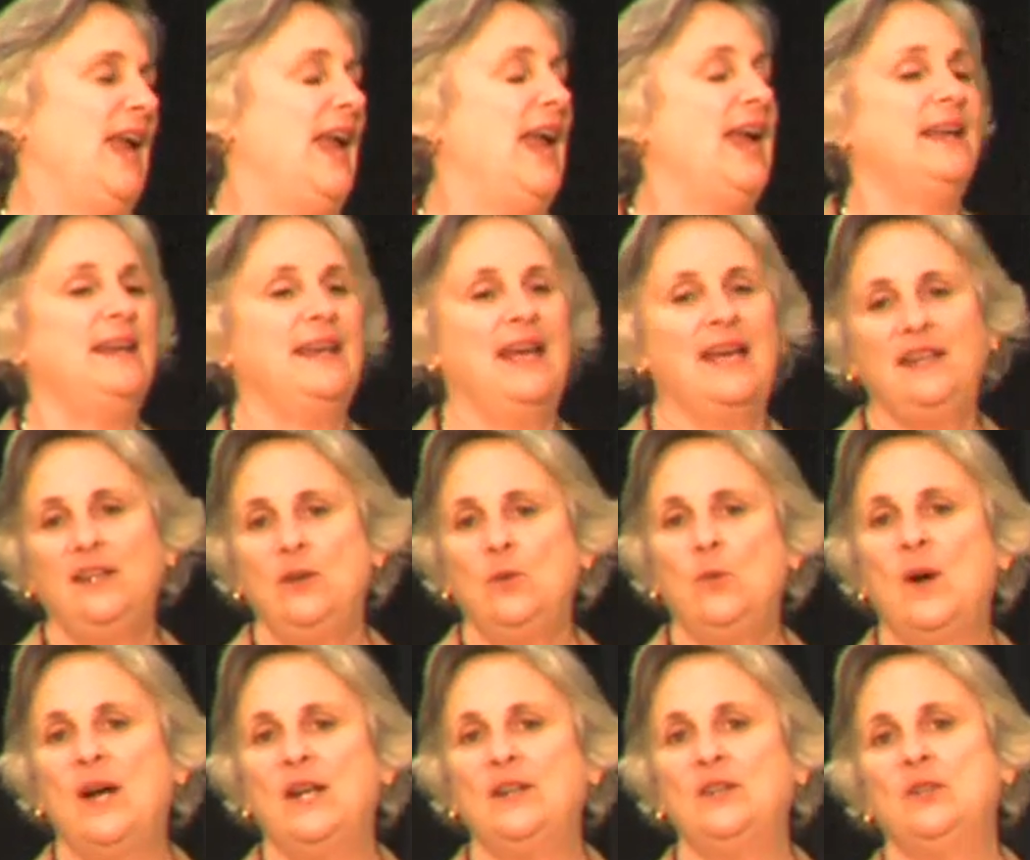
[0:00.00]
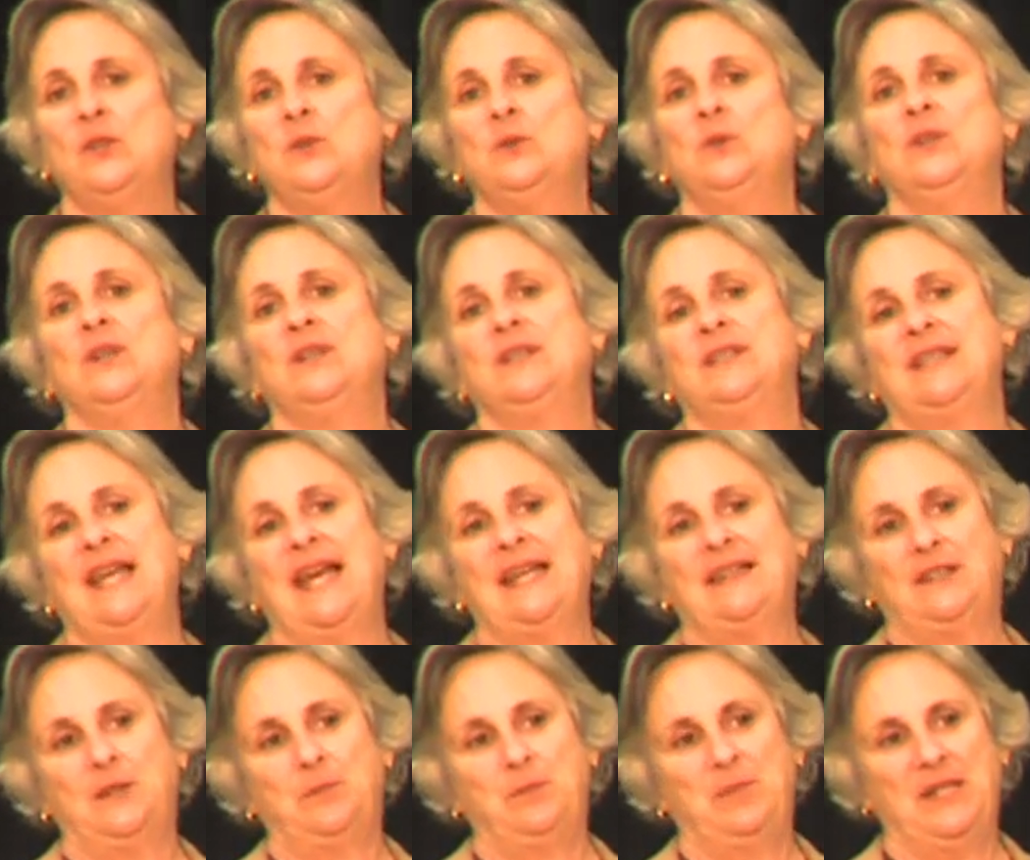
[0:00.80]
And anyone who looks
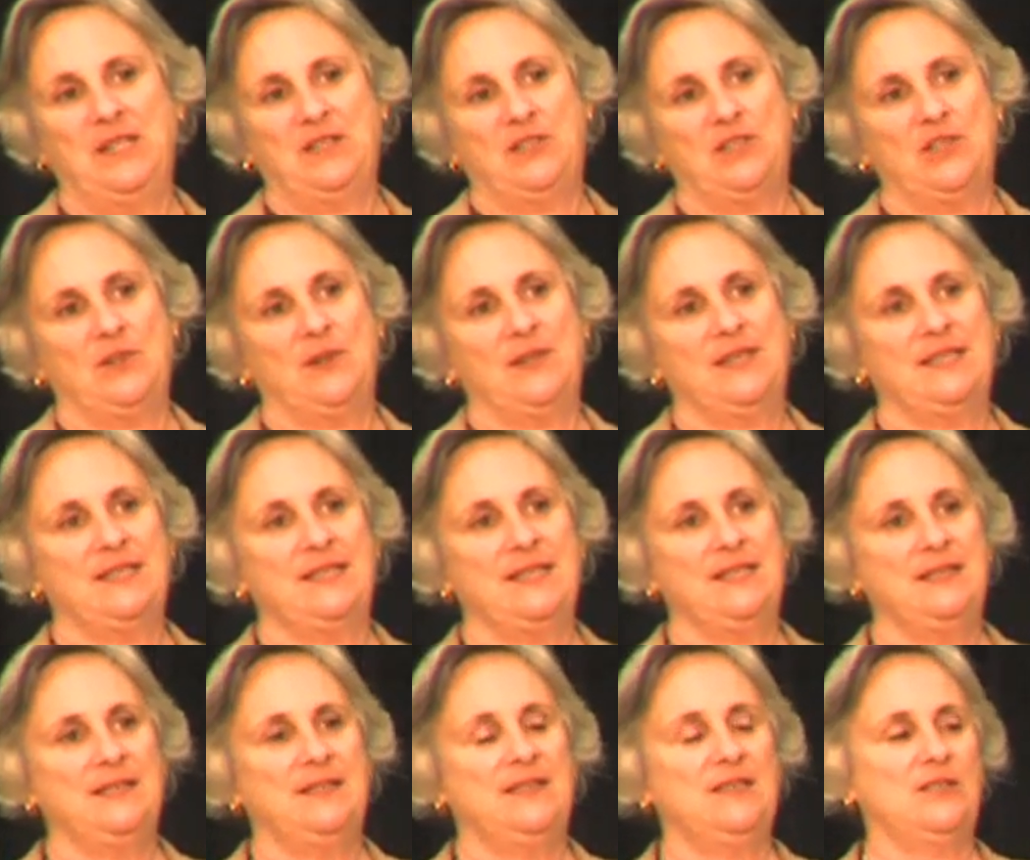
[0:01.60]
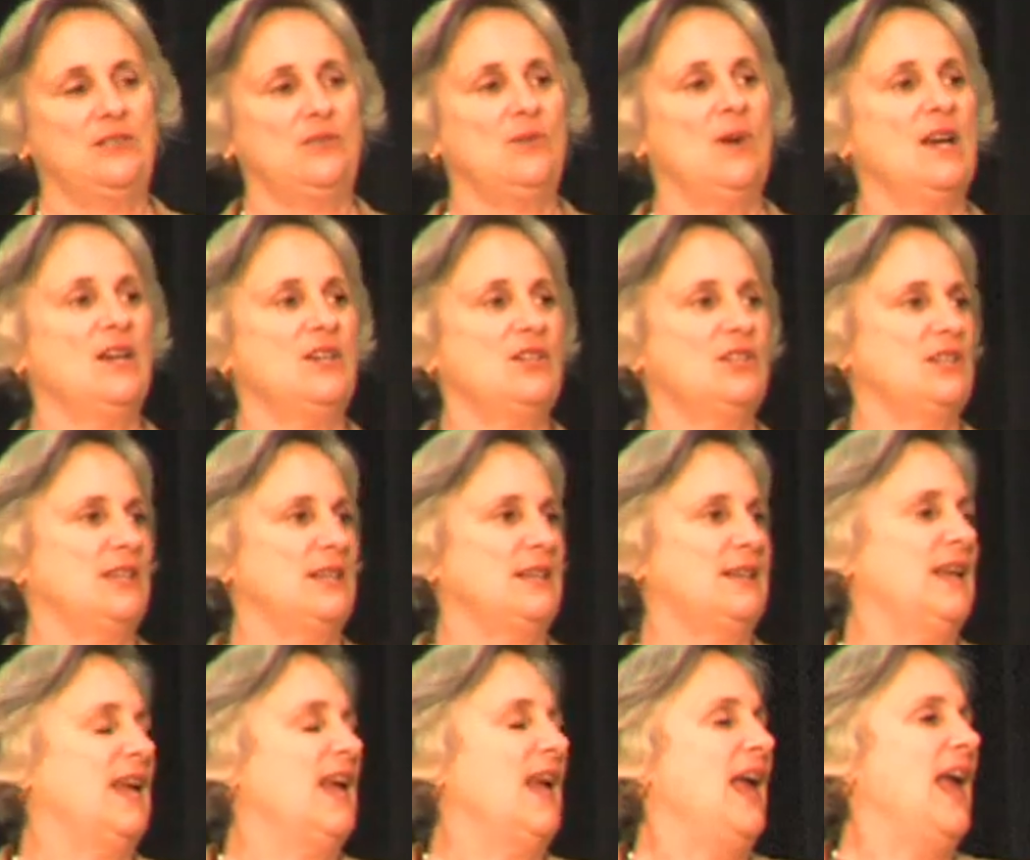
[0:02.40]
at the picture and sees
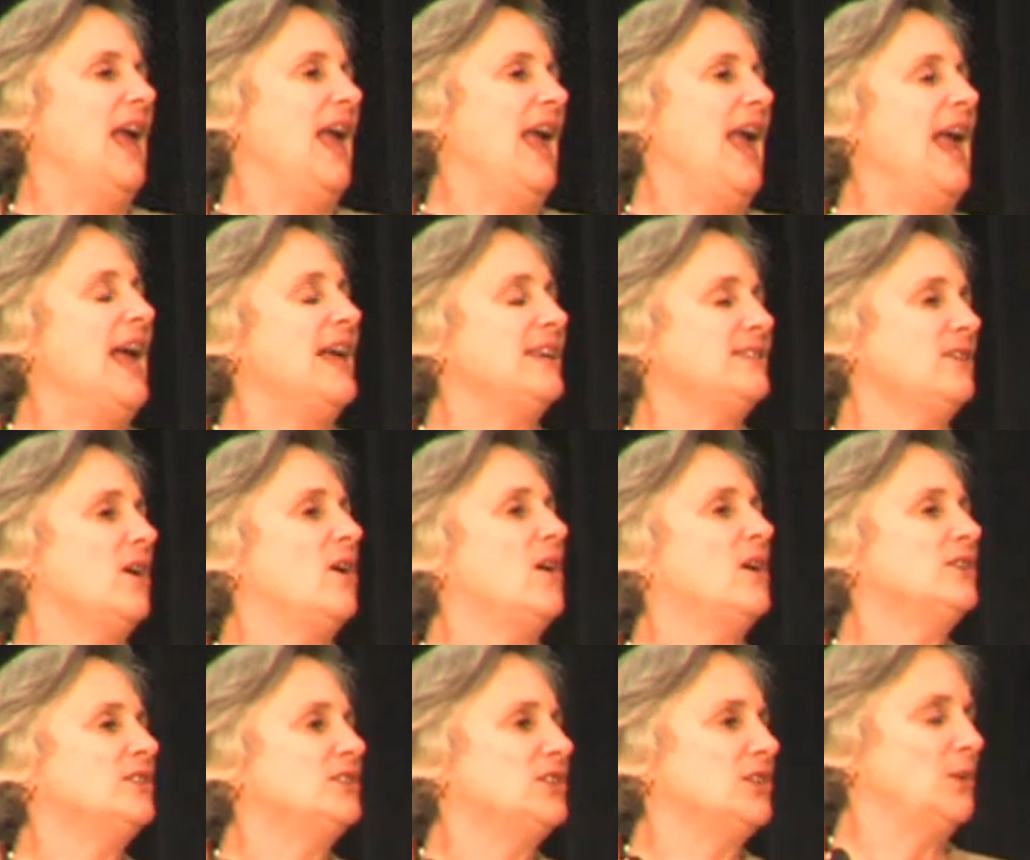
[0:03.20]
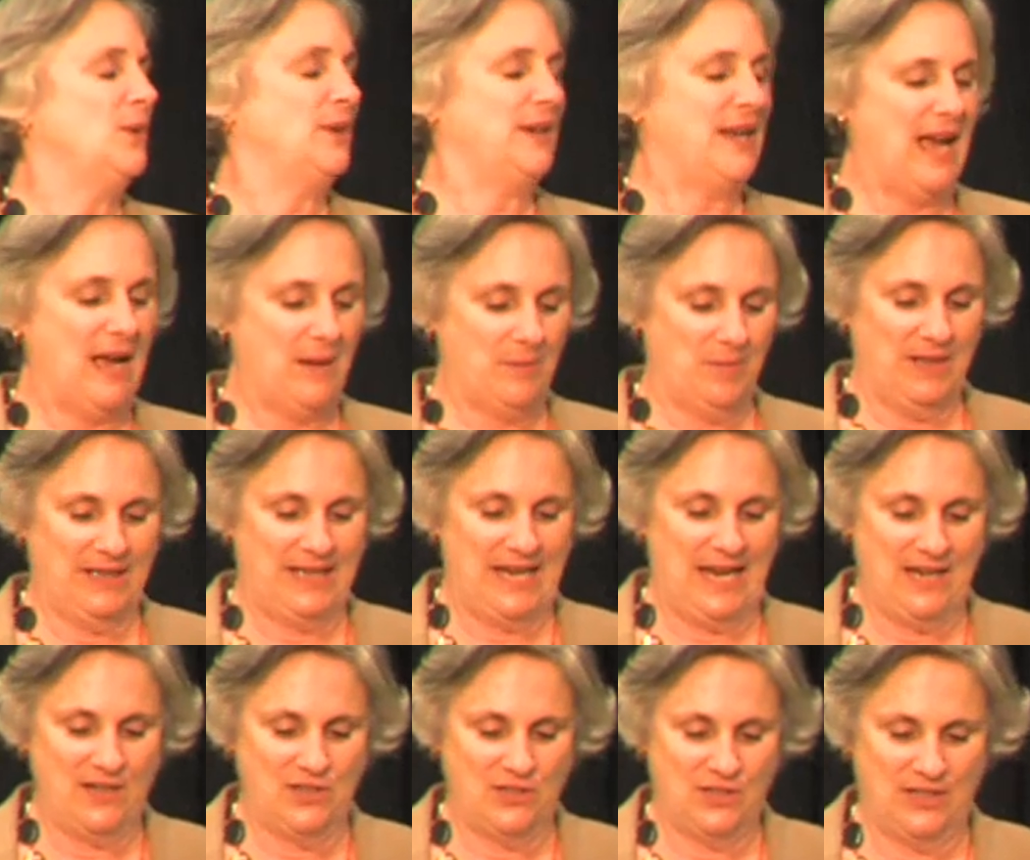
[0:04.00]
destruction has also an
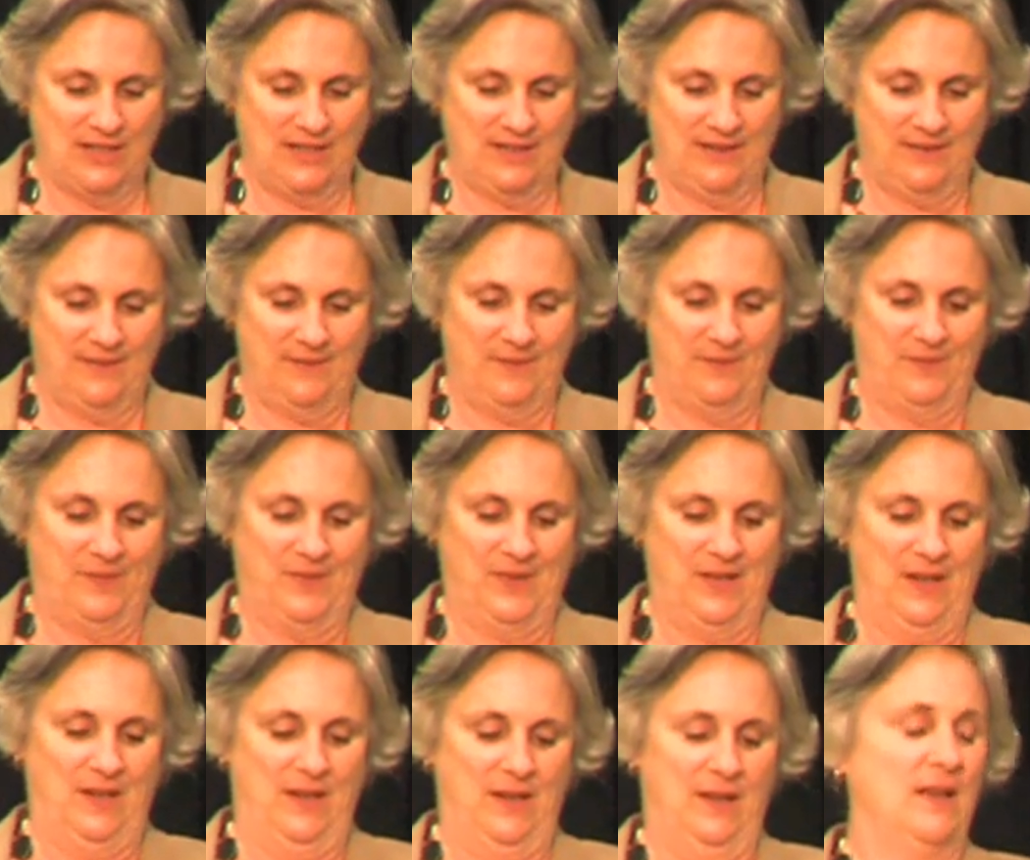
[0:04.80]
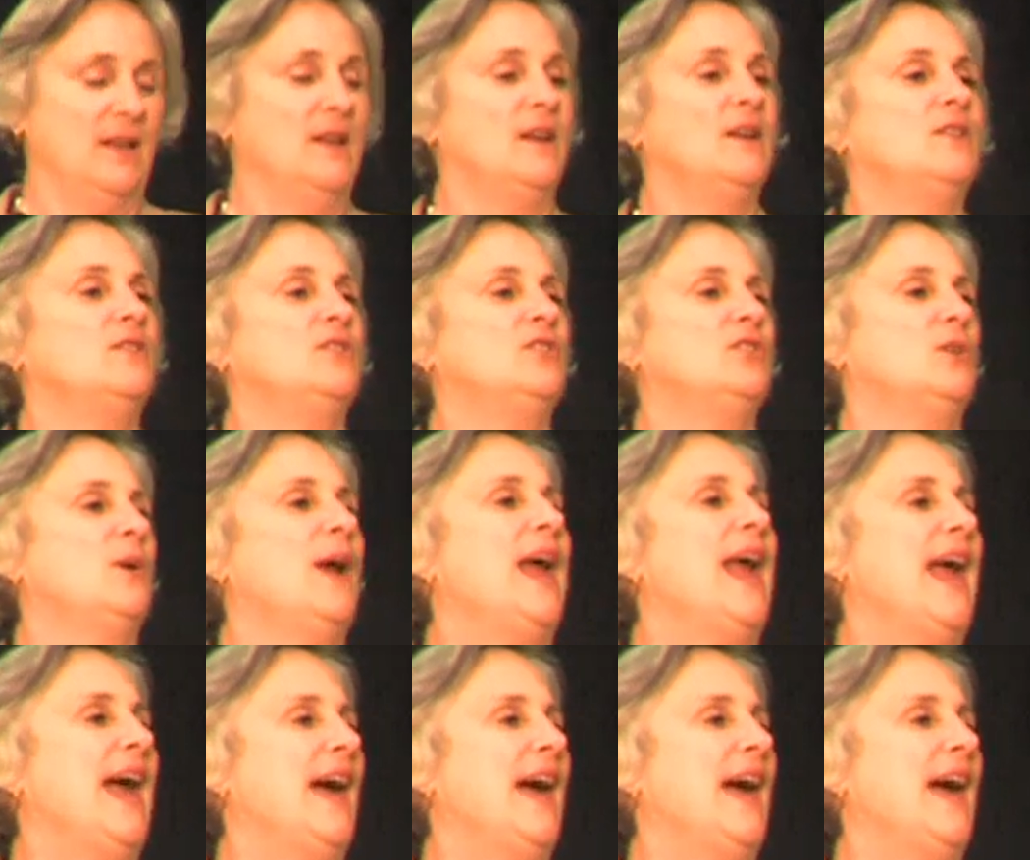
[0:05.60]
obligation to